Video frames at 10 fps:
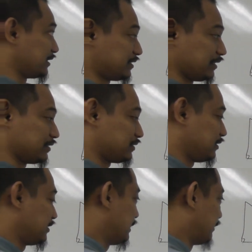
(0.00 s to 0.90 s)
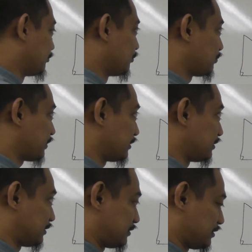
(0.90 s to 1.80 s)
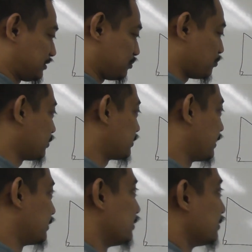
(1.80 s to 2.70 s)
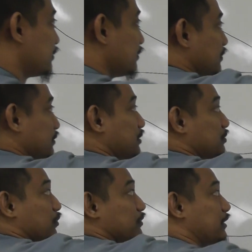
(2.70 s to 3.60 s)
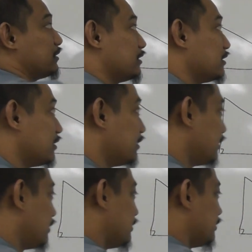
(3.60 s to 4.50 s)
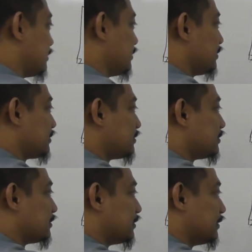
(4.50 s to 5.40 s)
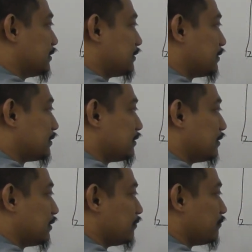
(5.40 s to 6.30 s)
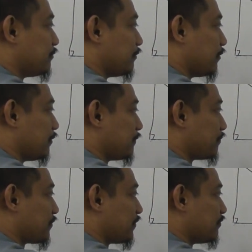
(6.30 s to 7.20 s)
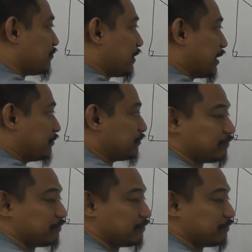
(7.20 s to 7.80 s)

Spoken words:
this case, if you look at the small triangle, this small triangle, this is 3, 4, 5,